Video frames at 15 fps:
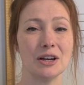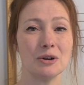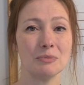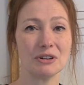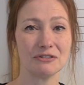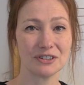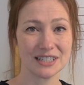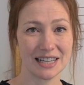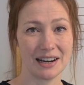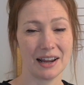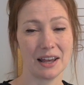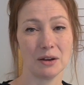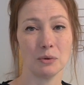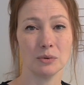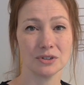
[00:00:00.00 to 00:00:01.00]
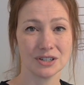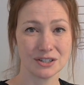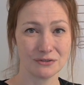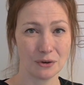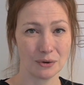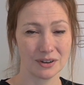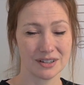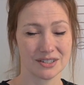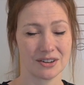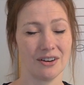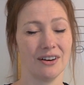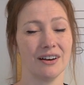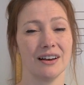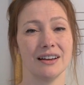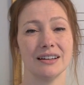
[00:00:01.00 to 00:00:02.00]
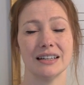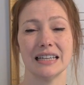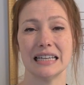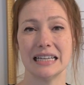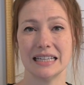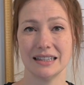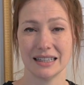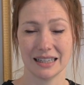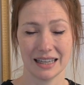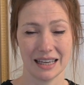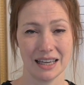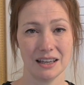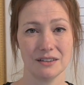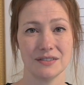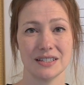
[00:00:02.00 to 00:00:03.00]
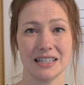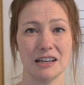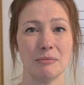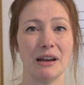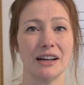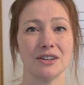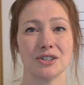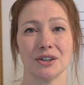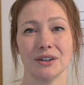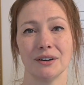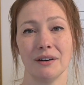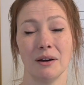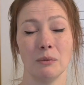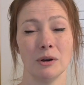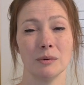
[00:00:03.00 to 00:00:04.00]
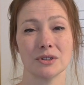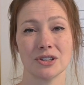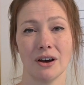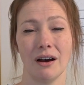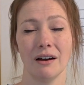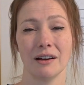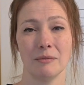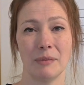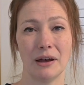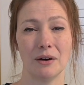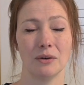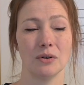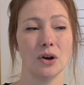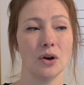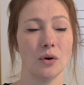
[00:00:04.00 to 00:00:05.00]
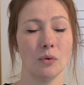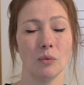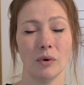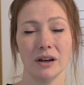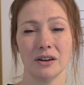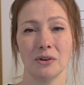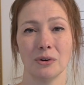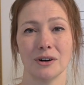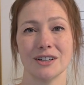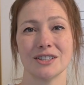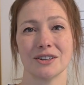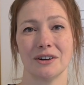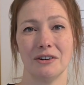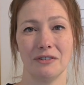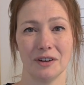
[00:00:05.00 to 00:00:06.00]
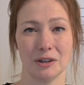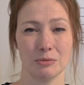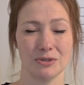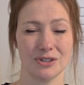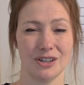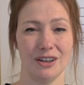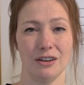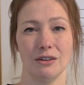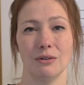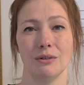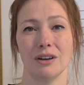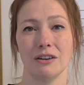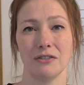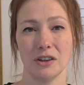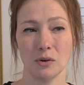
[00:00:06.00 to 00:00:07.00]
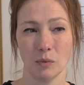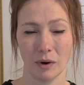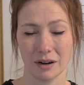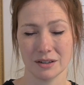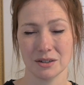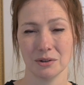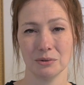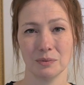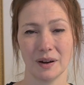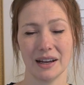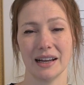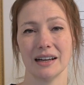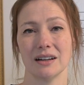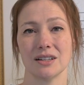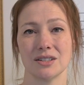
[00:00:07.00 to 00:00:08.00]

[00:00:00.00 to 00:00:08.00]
But for today, we'll just focus on the key of C major and we will talk about what chords are available to you if you wanted to write a